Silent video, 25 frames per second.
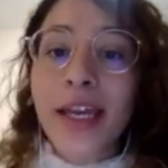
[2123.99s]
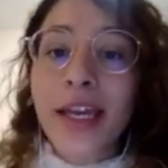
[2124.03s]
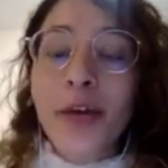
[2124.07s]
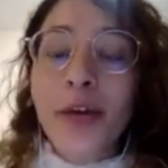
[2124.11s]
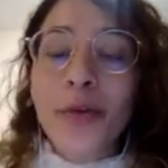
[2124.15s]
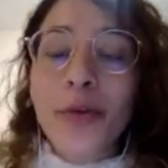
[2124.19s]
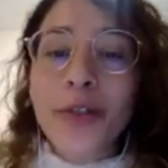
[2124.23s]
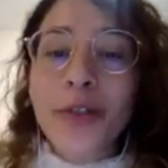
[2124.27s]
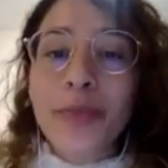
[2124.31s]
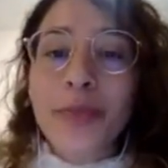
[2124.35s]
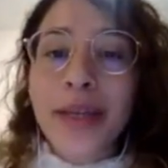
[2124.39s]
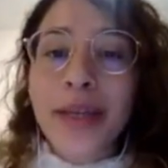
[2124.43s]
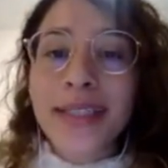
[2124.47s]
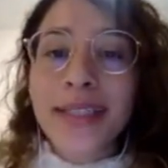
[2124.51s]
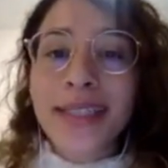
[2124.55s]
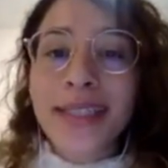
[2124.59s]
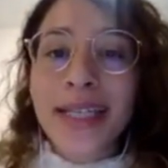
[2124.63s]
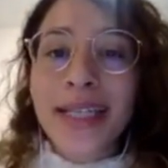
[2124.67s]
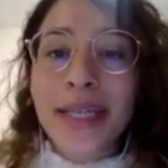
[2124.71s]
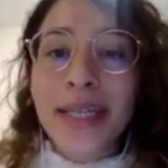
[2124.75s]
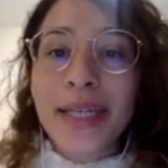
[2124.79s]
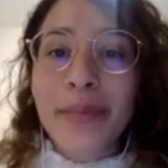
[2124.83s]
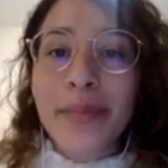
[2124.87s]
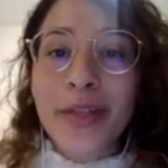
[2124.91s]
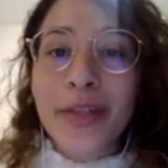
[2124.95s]
which
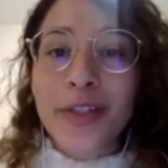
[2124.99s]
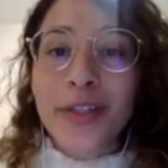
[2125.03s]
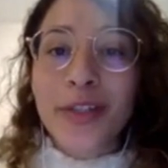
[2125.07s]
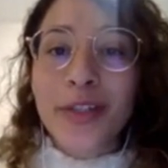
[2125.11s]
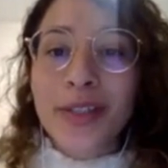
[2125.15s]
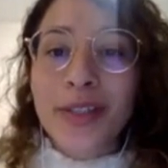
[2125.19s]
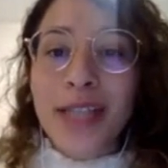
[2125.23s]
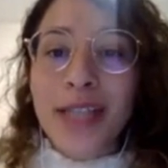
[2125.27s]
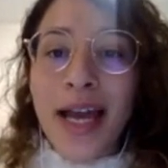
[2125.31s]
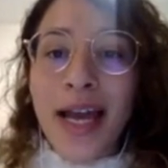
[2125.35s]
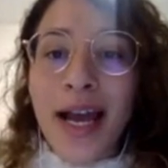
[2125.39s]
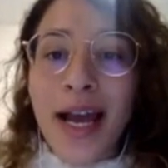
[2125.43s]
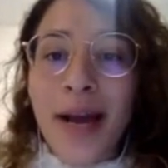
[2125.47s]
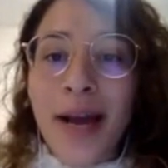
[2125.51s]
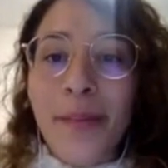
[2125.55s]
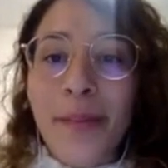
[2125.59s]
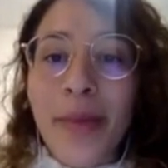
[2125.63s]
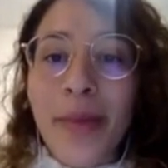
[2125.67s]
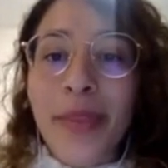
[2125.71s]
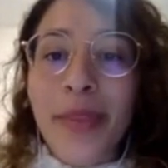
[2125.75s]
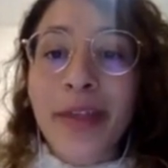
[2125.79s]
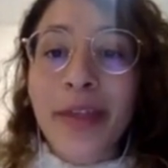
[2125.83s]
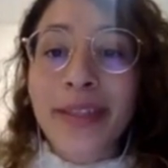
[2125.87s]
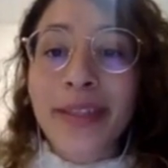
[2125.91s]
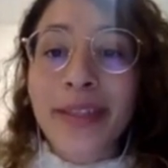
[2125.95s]
basically measures
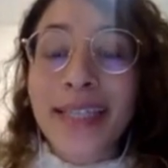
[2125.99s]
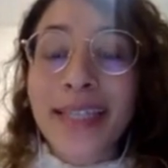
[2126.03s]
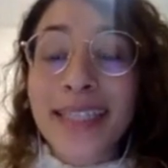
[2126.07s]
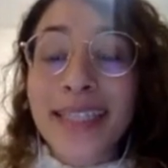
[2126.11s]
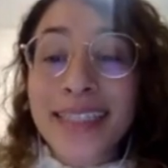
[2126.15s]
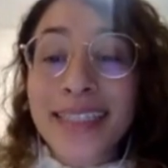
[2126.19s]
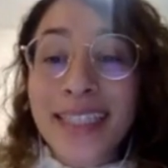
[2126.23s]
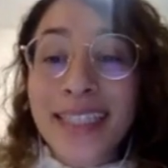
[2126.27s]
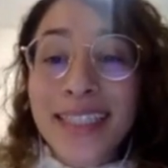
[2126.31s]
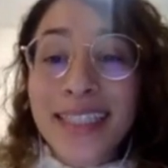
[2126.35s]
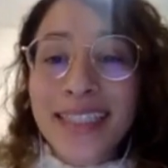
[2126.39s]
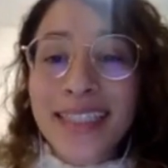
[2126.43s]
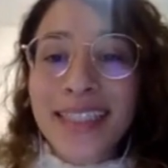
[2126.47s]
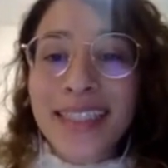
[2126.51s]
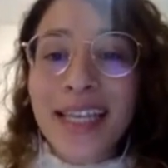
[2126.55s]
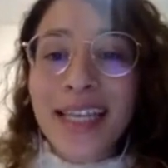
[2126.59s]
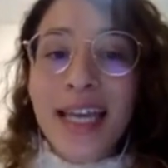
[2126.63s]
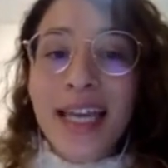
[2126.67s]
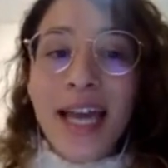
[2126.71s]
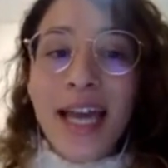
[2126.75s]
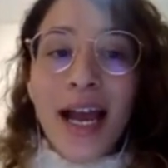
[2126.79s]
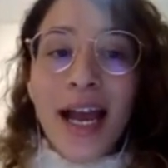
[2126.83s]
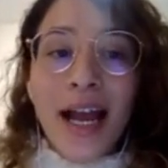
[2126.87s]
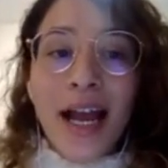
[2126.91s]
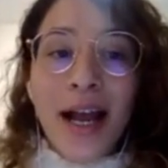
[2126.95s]
the distance
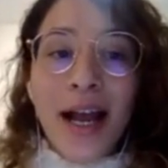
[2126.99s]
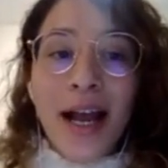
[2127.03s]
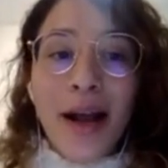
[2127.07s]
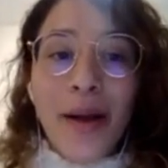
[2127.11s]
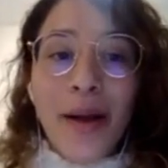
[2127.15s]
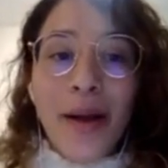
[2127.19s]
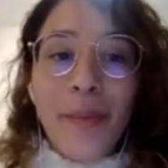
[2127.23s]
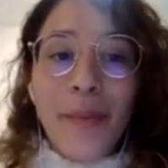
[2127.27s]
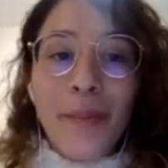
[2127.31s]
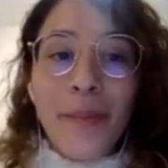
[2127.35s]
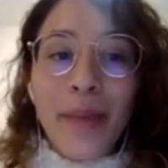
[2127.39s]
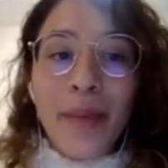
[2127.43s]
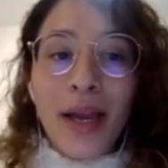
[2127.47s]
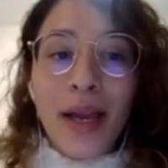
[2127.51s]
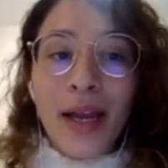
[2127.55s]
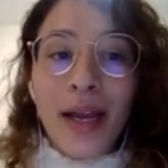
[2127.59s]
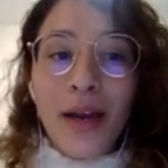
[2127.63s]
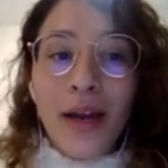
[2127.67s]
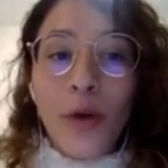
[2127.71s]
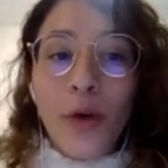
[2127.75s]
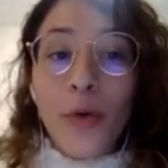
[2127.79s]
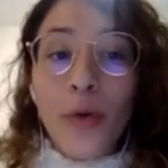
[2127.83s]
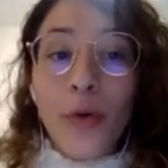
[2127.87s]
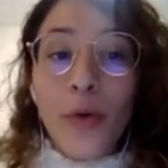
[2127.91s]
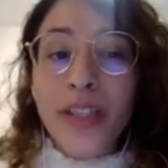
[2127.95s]

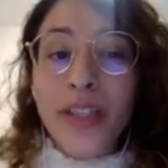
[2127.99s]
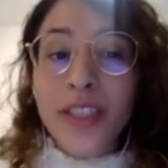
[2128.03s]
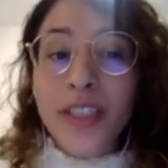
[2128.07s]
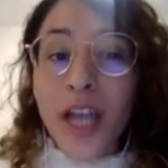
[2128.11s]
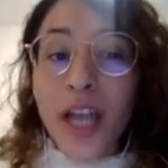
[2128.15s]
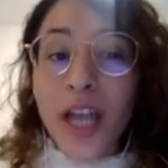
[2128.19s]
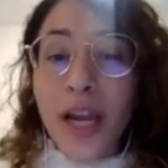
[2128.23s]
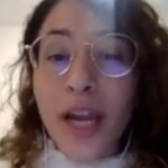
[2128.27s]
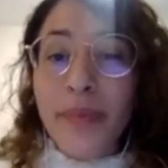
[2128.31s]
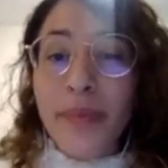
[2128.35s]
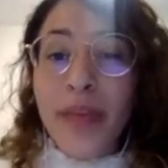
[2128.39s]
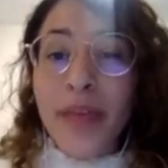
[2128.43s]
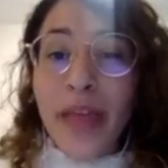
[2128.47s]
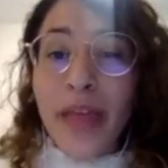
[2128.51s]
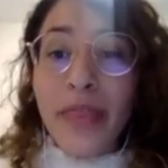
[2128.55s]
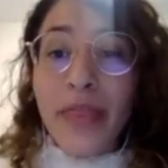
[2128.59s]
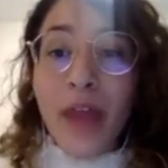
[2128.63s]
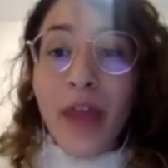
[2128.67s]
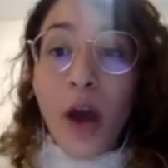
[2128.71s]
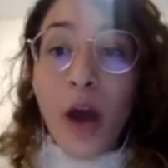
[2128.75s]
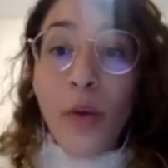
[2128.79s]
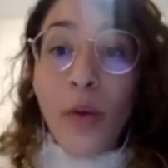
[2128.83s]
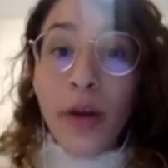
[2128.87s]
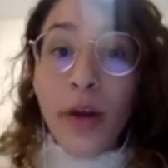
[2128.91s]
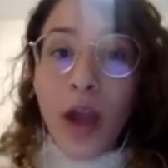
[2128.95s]
or the time that
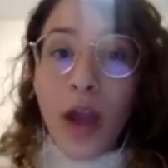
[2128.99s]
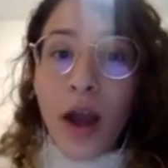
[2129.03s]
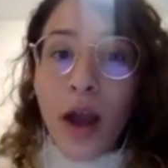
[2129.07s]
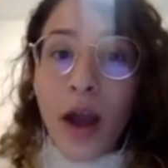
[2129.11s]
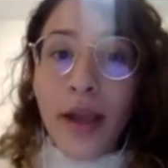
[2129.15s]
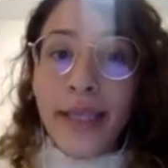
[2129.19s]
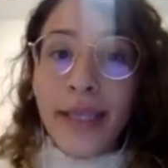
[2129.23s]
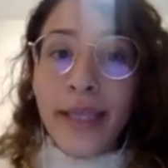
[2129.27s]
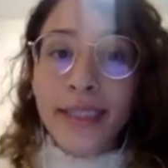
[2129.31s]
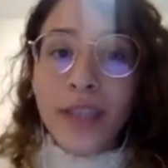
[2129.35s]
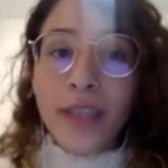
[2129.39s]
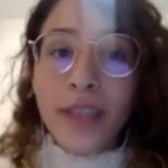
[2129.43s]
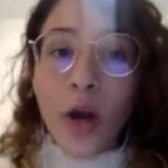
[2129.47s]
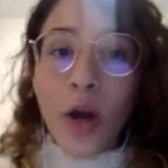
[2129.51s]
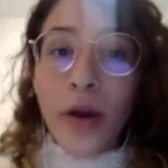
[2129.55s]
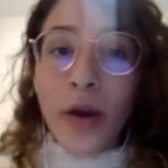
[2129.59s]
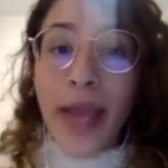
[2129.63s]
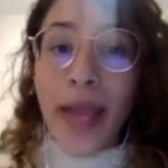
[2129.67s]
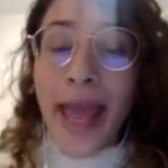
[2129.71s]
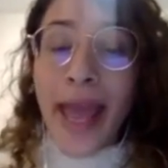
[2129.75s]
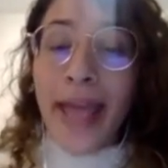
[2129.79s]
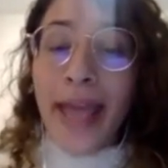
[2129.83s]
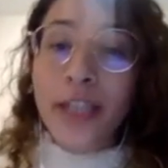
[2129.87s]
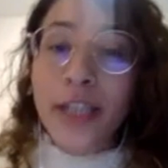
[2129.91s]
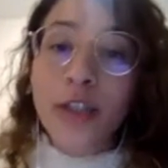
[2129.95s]
our eyes are
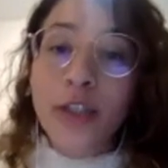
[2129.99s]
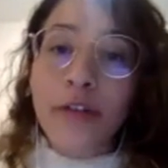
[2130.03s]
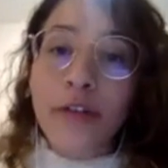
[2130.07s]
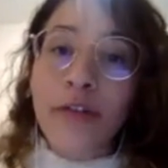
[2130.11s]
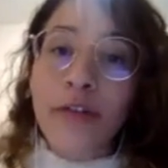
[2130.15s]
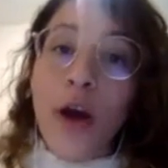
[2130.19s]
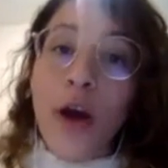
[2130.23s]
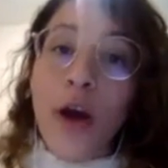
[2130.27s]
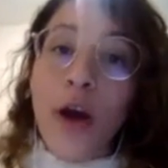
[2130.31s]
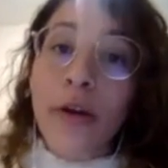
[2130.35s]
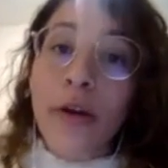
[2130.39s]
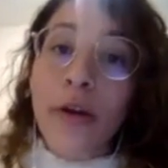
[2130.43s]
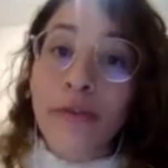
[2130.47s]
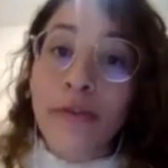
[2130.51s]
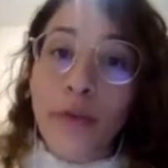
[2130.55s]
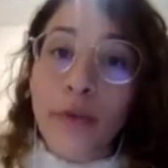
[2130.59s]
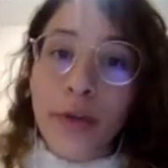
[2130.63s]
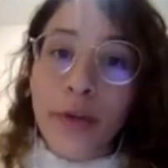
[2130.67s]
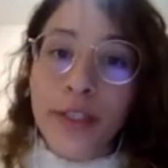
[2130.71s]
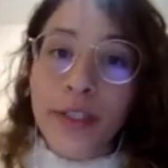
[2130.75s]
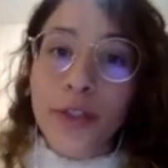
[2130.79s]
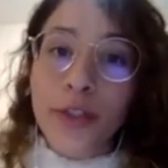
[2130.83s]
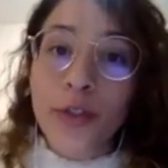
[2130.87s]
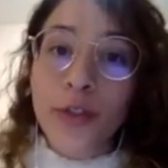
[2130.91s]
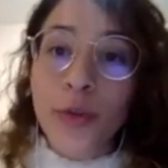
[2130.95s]
ahead of our
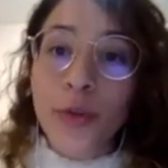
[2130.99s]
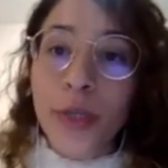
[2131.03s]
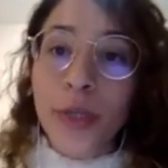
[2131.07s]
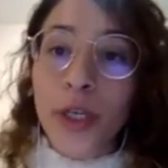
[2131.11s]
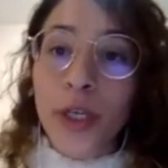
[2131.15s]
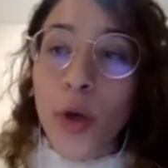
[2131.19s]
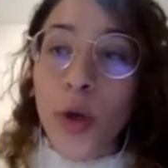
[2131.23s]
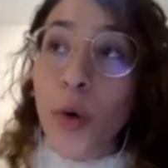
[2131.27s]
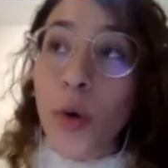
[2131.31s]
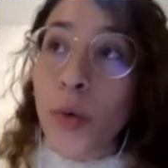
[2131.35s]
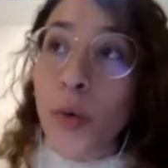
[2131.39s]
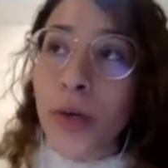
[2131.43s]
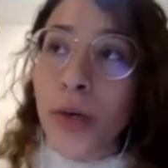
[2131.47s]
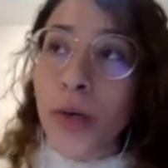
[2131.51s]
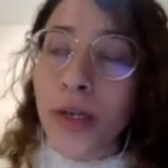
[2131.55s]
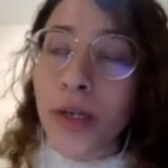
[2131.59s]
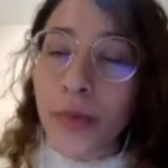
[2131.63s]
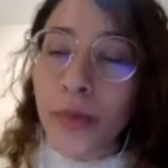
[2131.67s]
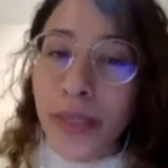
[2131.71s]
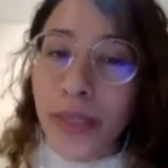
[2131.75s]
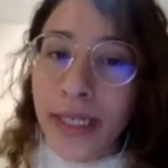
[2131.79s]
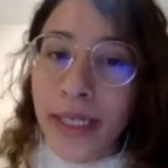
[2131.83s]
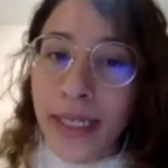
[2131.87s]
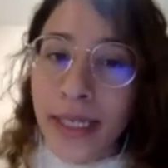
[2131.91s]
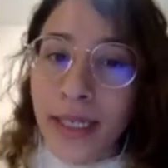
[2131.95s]
voice during oral
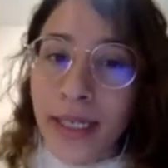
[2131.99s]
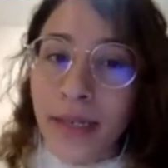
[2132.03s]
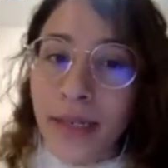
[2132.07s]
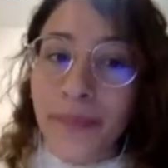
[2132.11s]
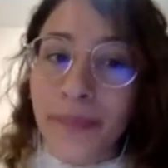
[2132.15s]
reading.